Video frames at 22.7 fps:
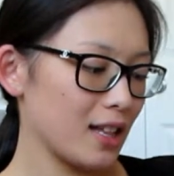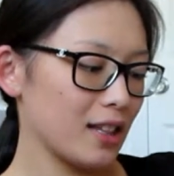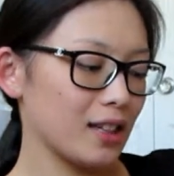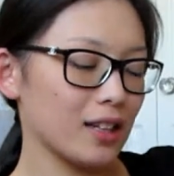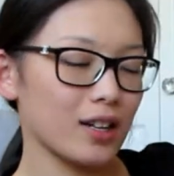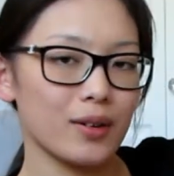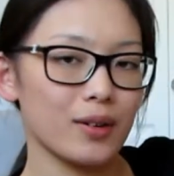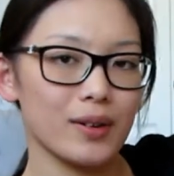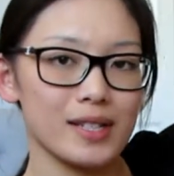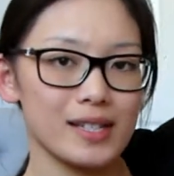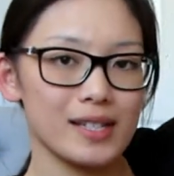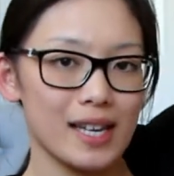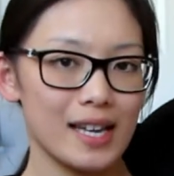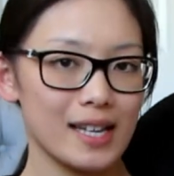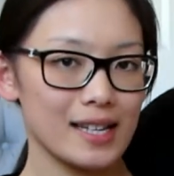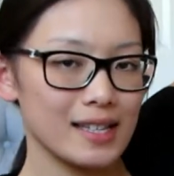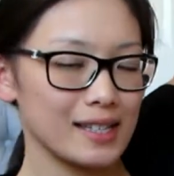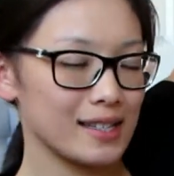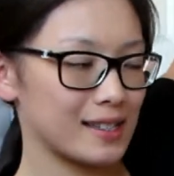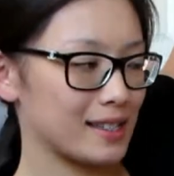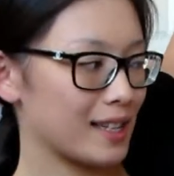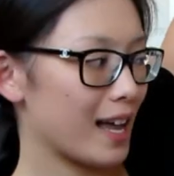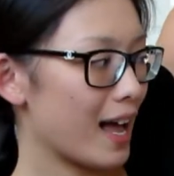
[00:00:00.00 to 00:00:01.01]
look what's
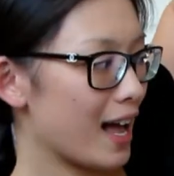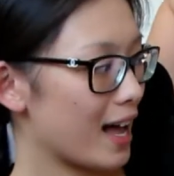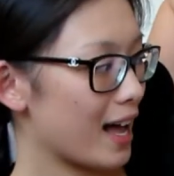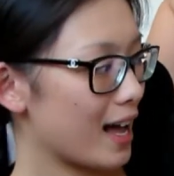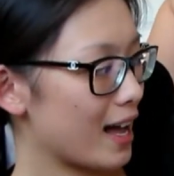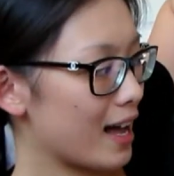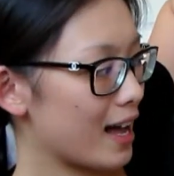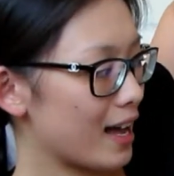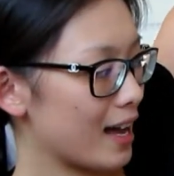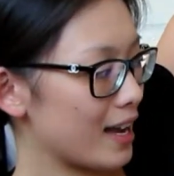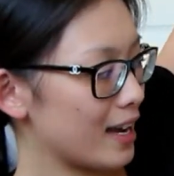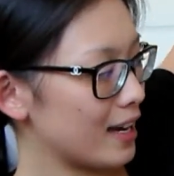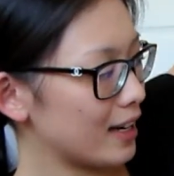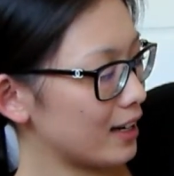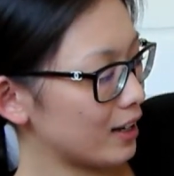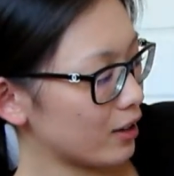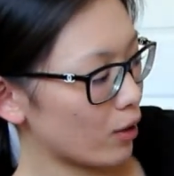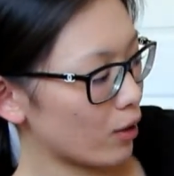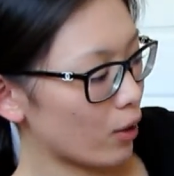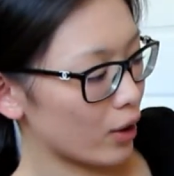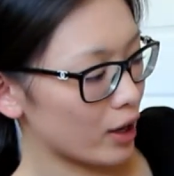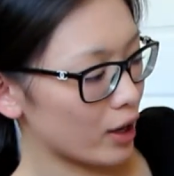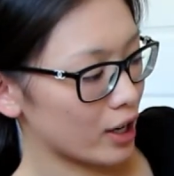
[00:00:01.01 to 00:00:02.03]
inside.
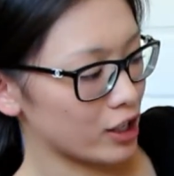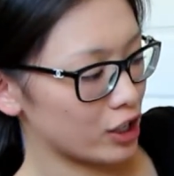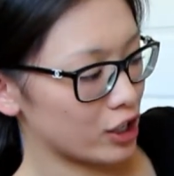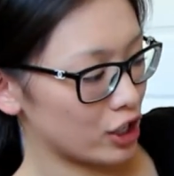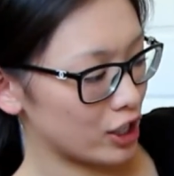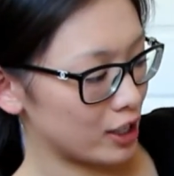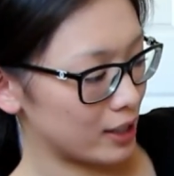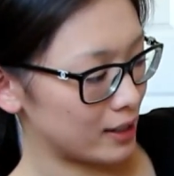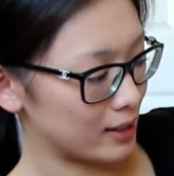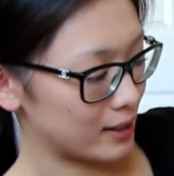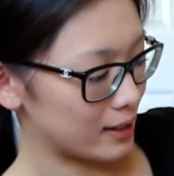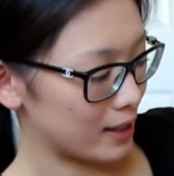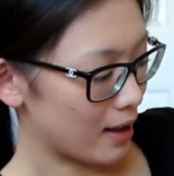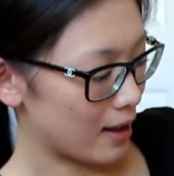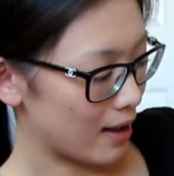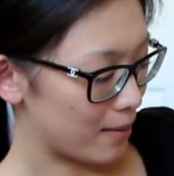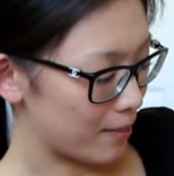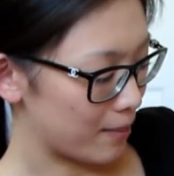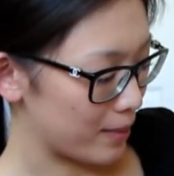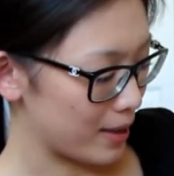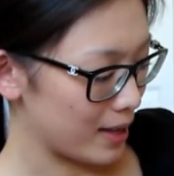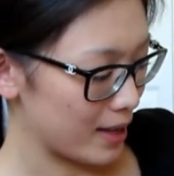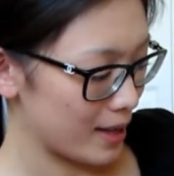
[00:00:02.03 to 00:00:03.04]
Origins
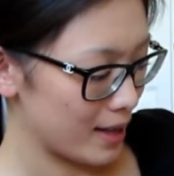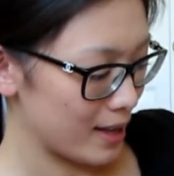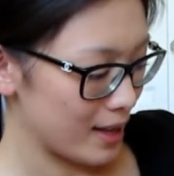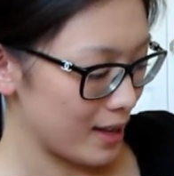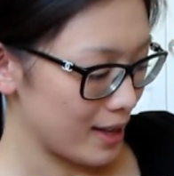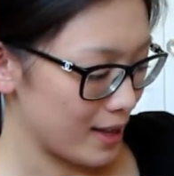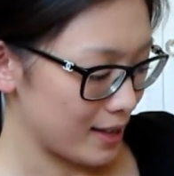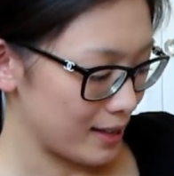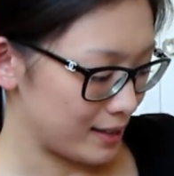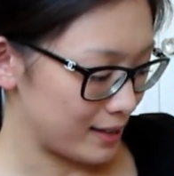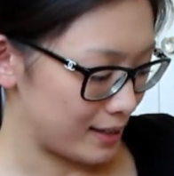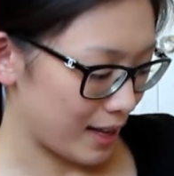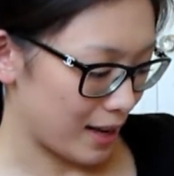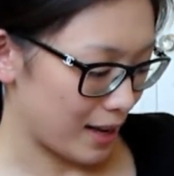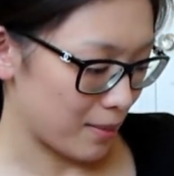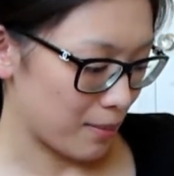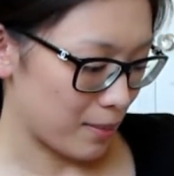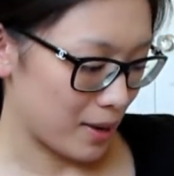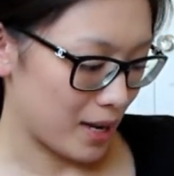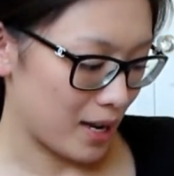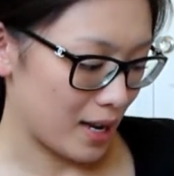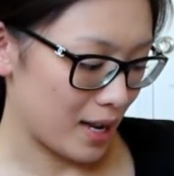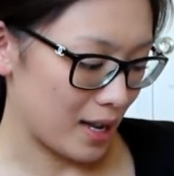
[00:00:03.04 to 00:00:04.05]
um,
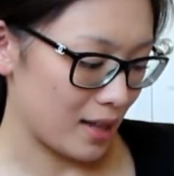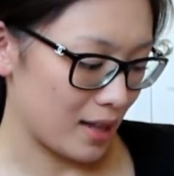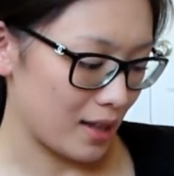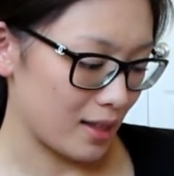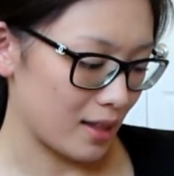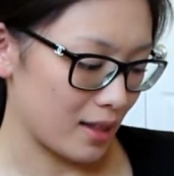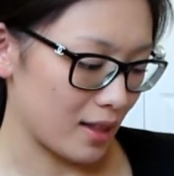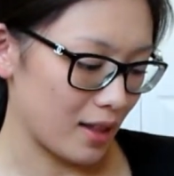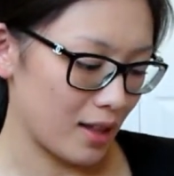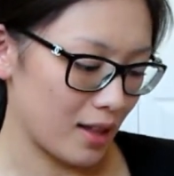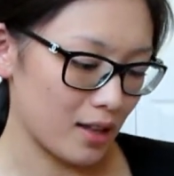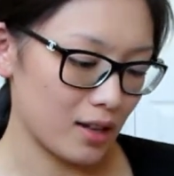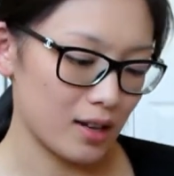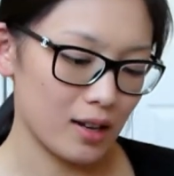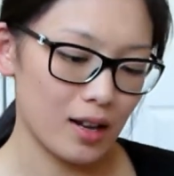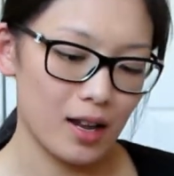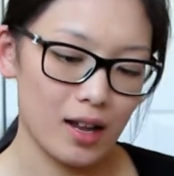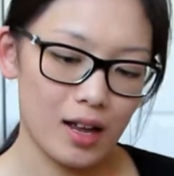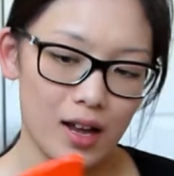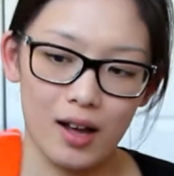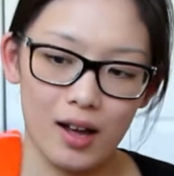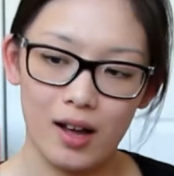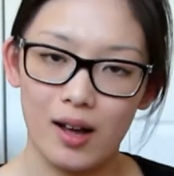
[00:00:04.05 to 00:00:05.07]
sent me
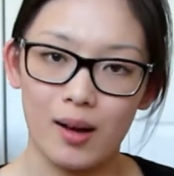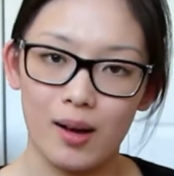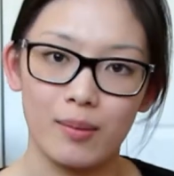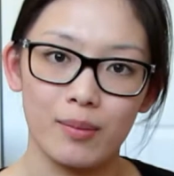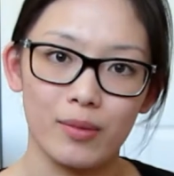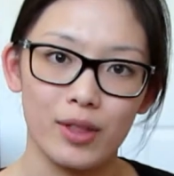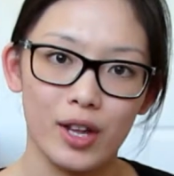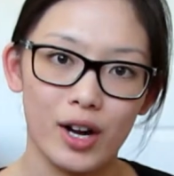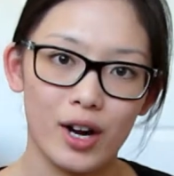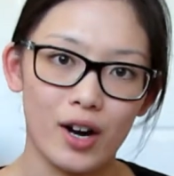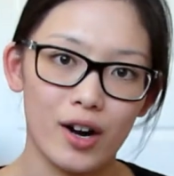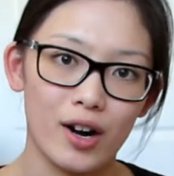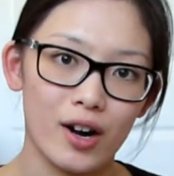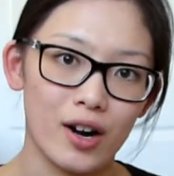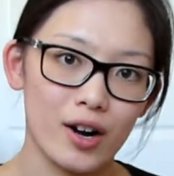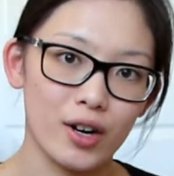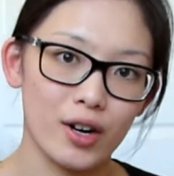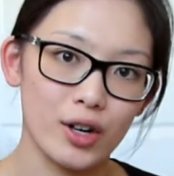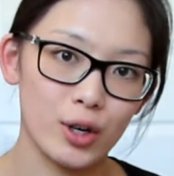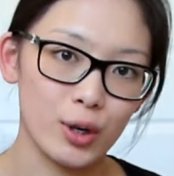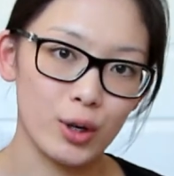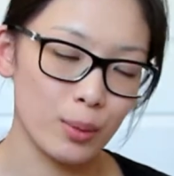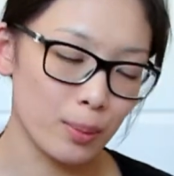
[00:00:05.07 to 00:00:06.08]
um,
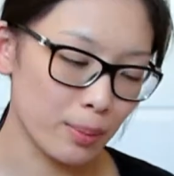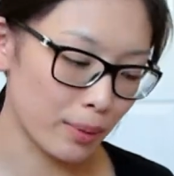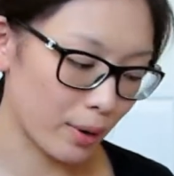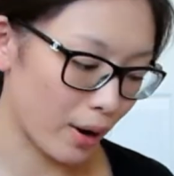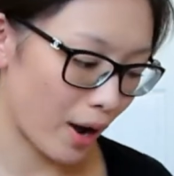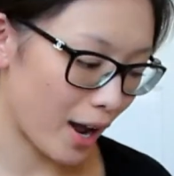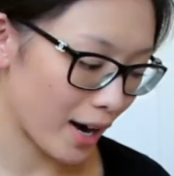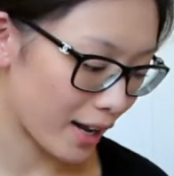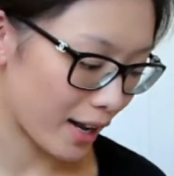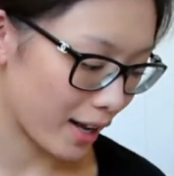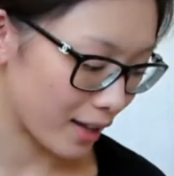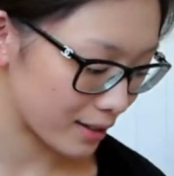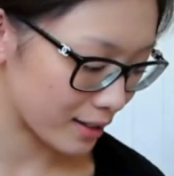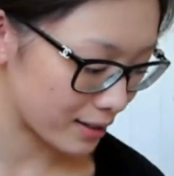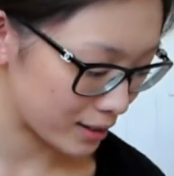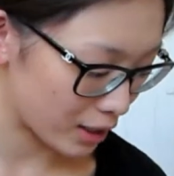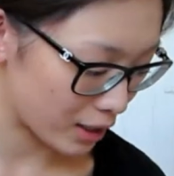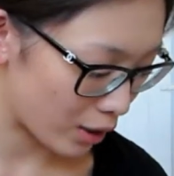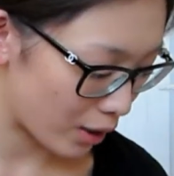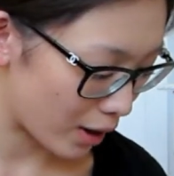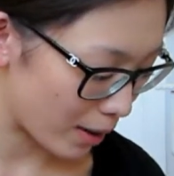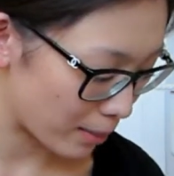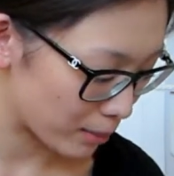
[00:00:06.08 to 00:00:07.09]
their new products.
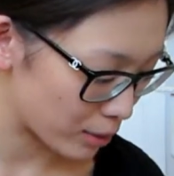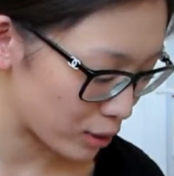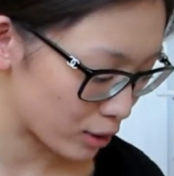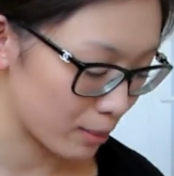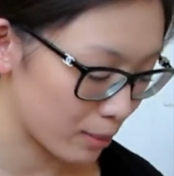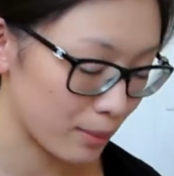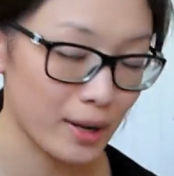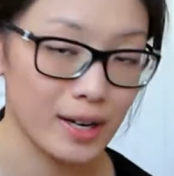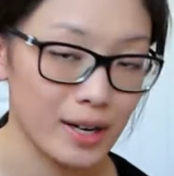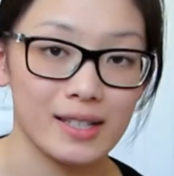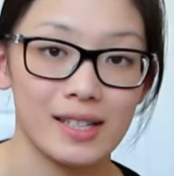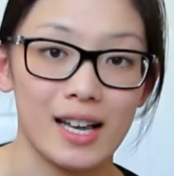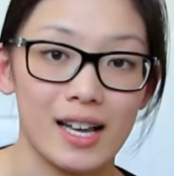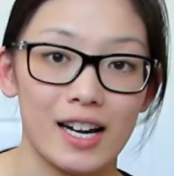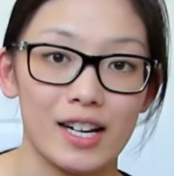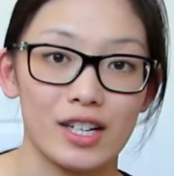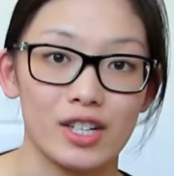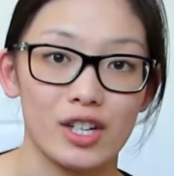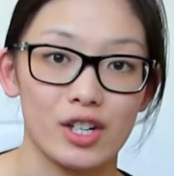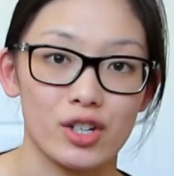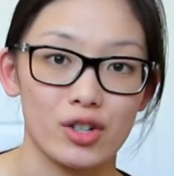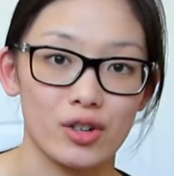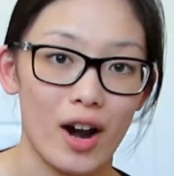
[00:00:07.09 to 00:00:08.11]
So I'm super
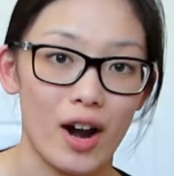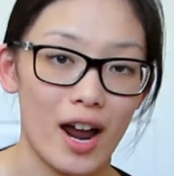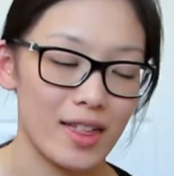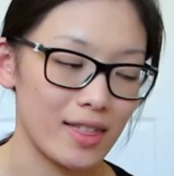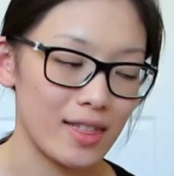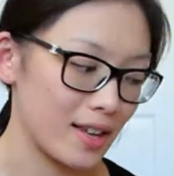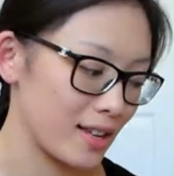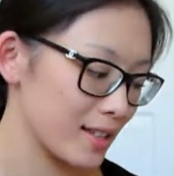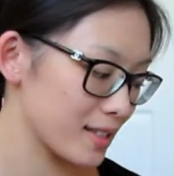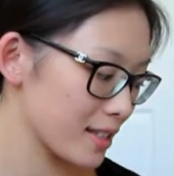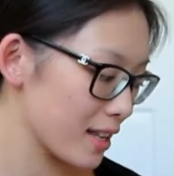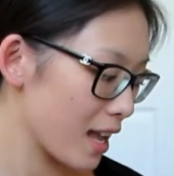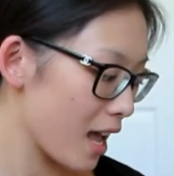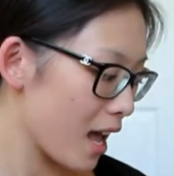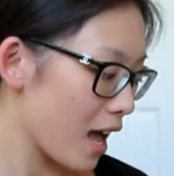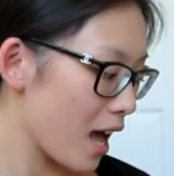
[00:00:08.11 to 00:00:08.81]
excited to try this.